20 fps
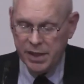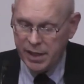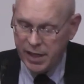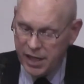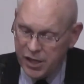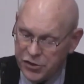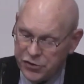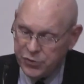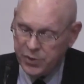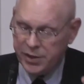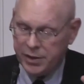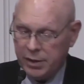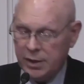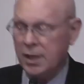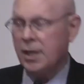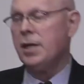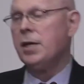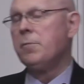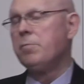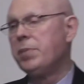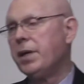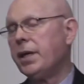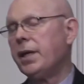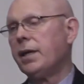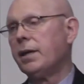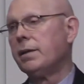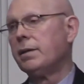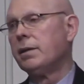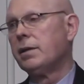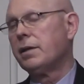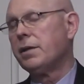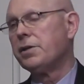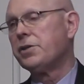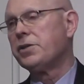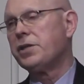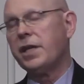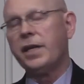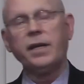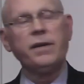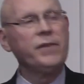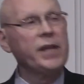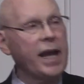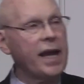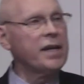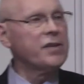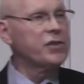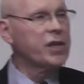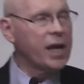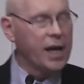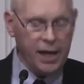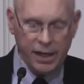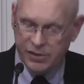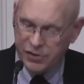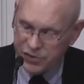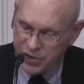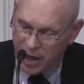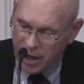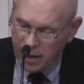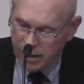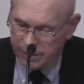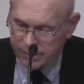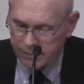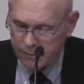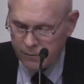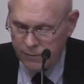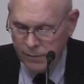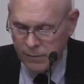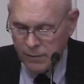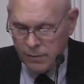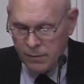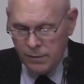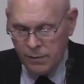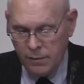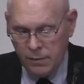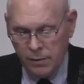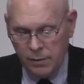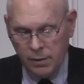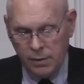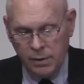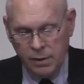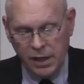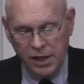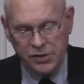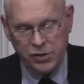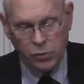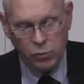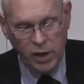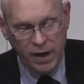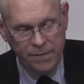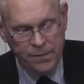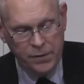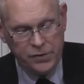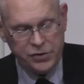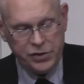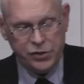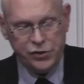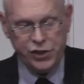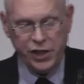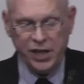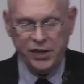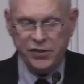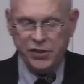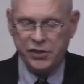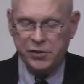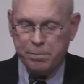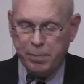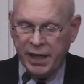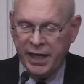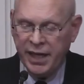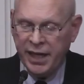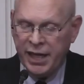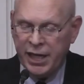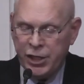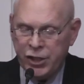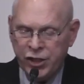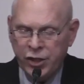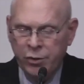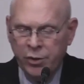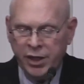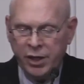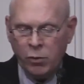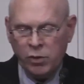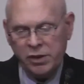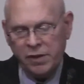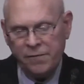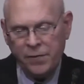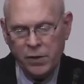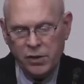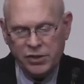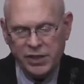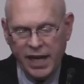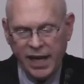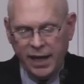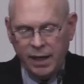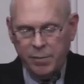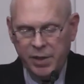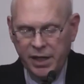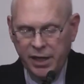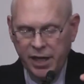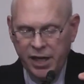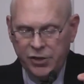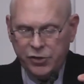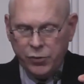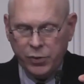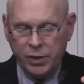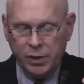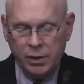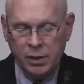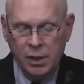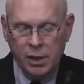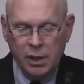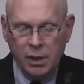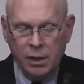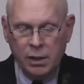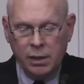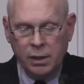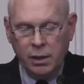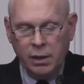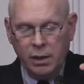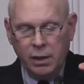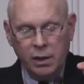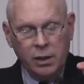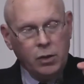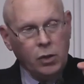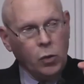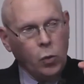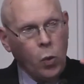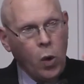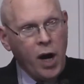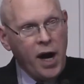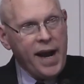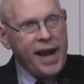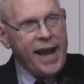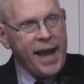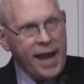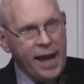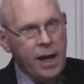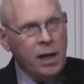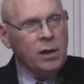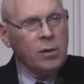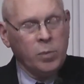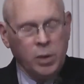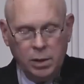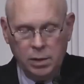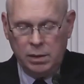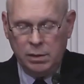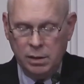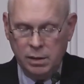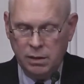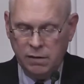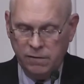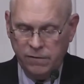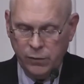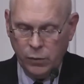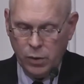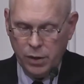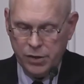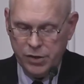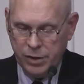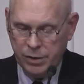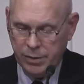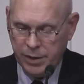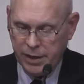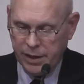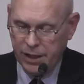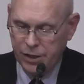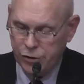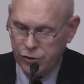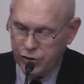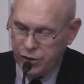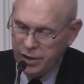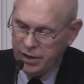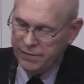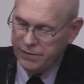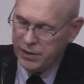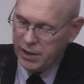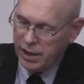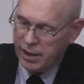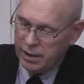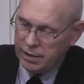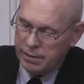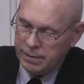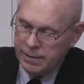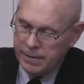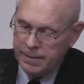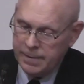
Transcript: and Israel being conceived as God's Son. It's a reference to Jesus being and doing what the first Adam and Israel were accountable for doing and should have done.